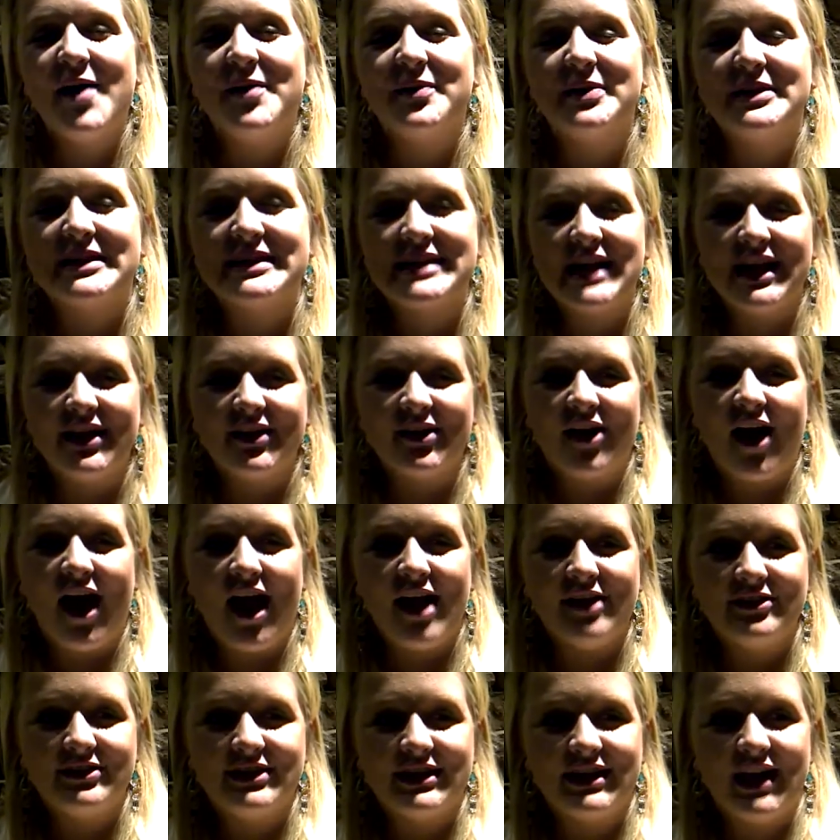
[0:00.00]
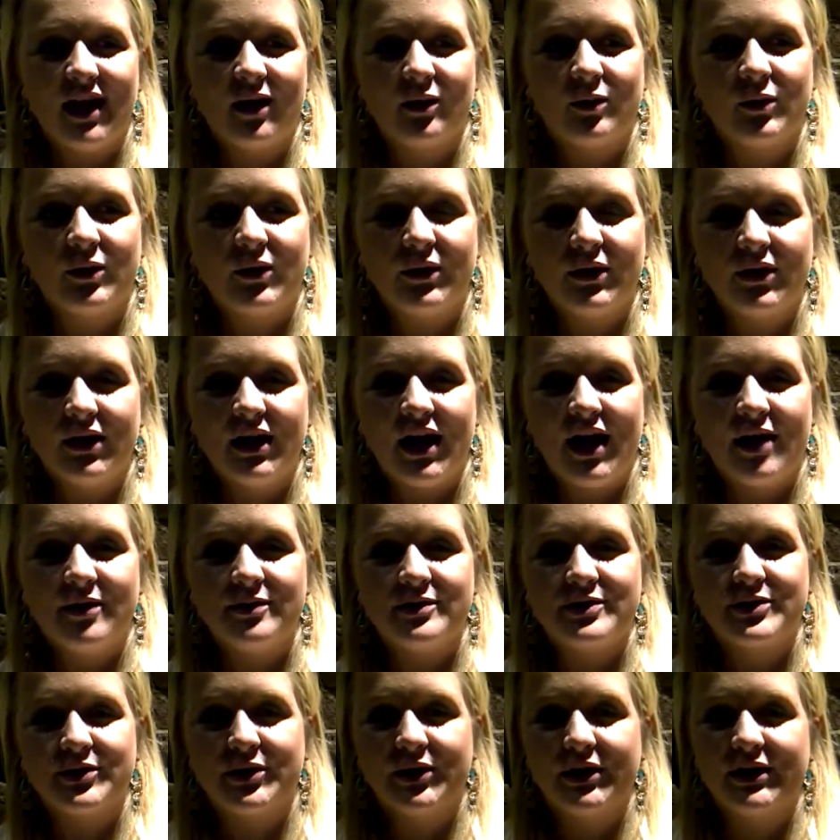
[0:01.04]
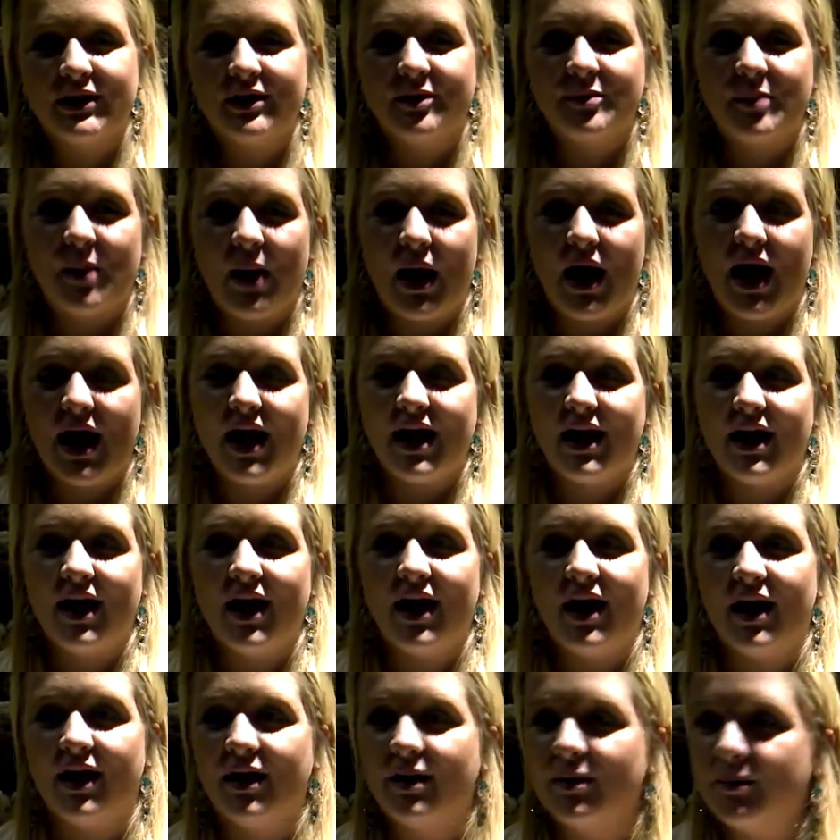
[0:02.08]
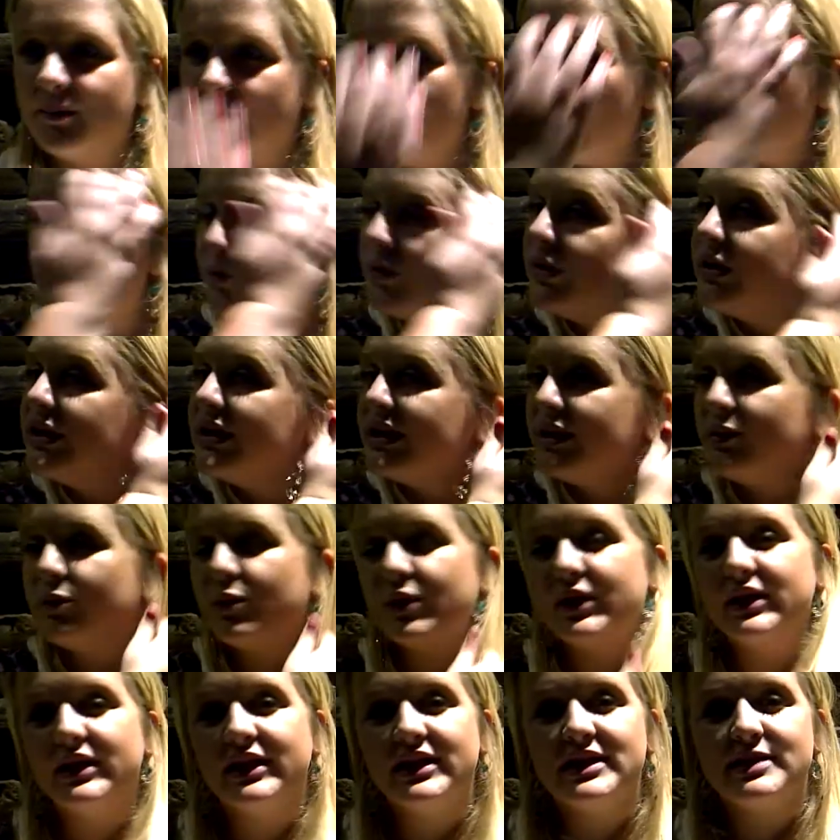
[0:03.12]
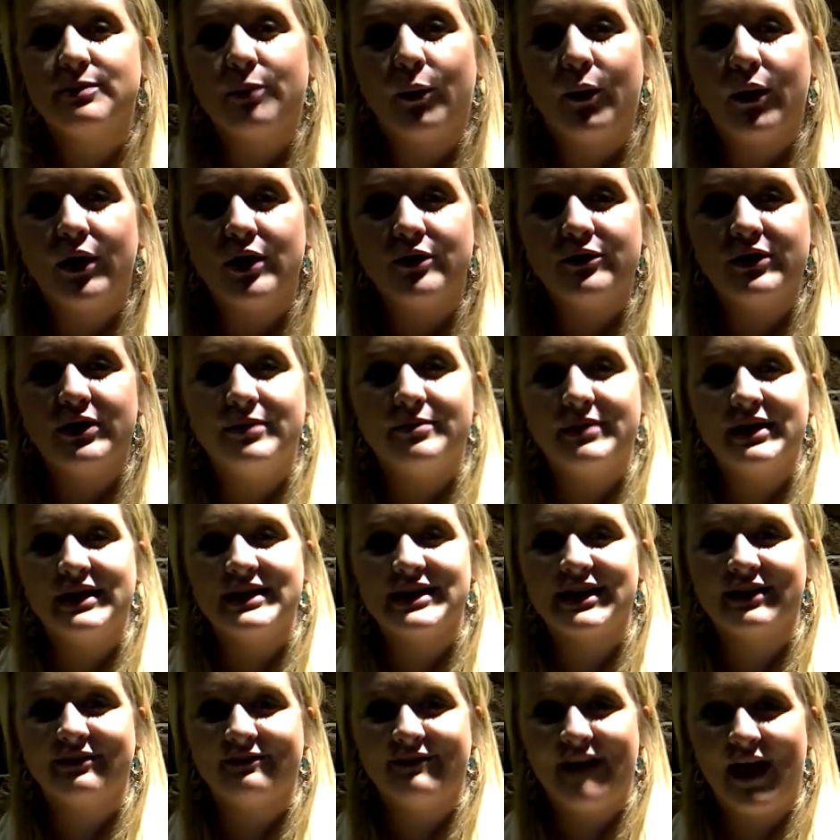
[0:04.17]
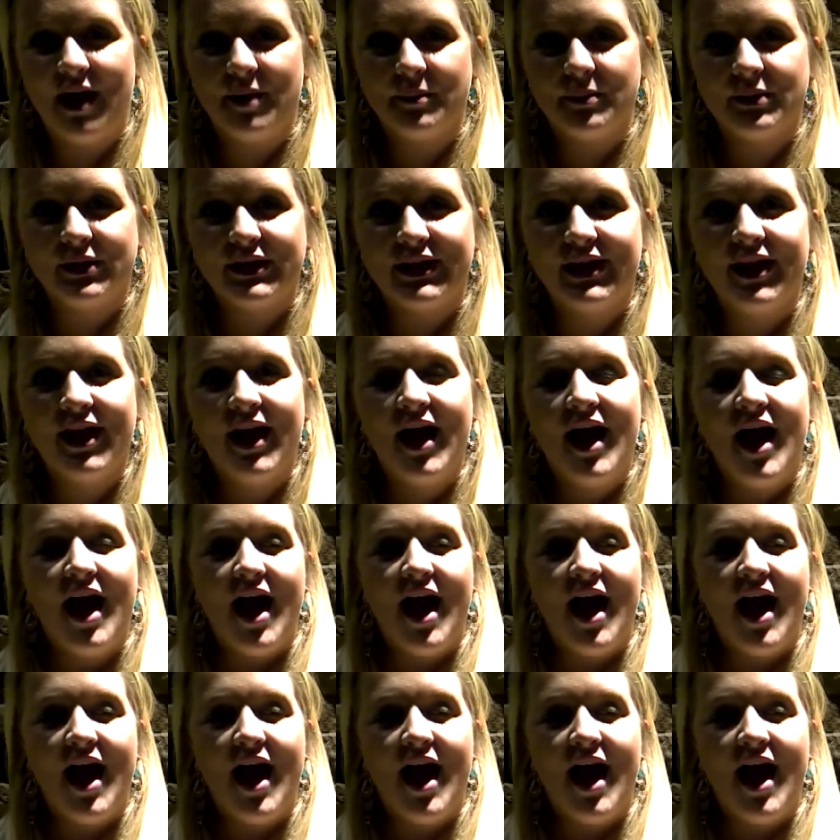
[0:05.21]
Once I arrived in Ecuador, I was greeted by a really, really supportive and amazing family.